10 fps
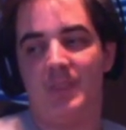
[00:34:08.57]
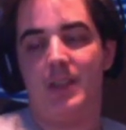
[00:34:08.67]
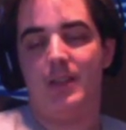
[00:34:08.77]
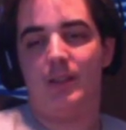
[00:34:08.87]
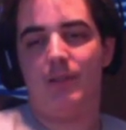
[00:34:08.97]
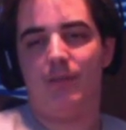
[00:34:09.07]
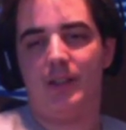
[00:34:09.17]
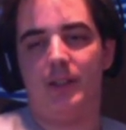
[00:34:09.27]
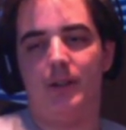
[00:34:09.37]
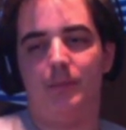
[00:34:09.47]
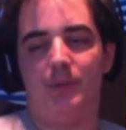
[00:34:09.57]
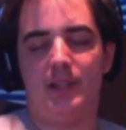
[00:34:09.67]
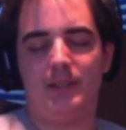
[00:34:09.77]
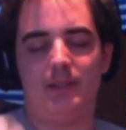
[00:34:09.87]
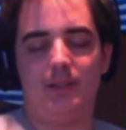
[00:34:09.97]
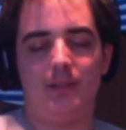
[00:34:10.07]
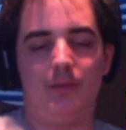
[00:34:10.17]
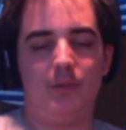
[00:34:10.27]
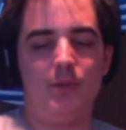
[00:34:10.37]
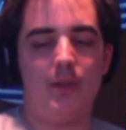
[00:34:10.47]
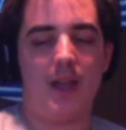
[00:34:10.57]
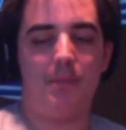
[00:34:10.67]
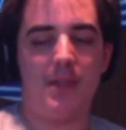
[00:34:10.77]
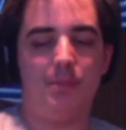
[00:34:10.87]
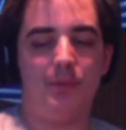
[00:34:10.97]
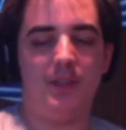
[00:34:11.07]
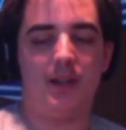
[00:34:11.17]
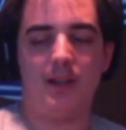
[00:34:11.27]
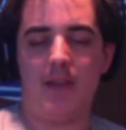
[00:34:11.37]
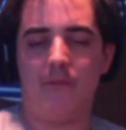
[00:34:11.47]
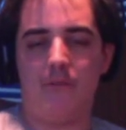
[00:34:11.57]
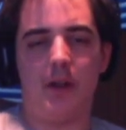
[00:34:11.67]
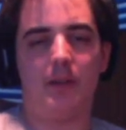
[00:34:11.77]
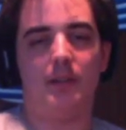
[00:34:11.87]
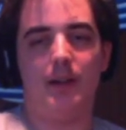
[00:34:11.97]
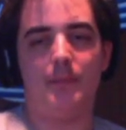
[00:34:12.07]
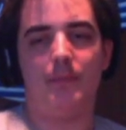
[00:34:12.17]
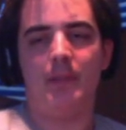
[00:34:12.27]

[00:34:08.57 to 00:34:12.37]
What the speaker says: Go figure. But when you have people that are that fucked up